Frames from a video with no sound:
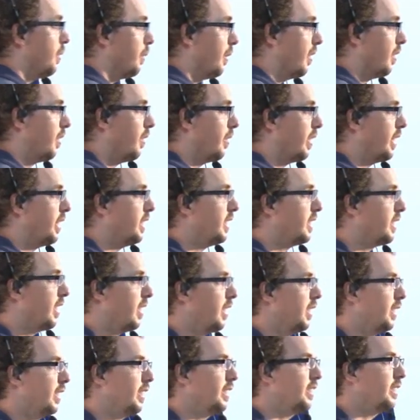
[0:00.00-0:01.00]
We're already
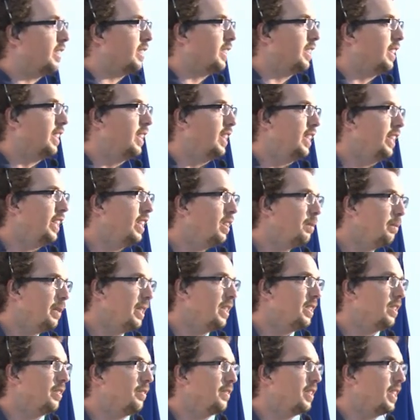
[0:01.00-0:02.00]
starting to see little
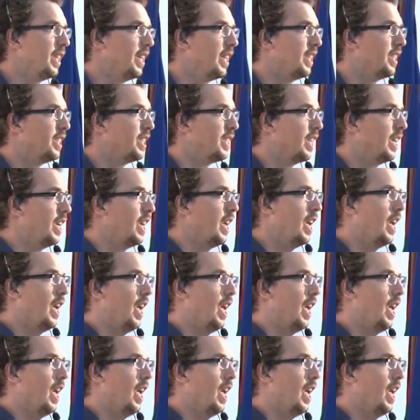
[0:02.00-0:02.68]
bits of change,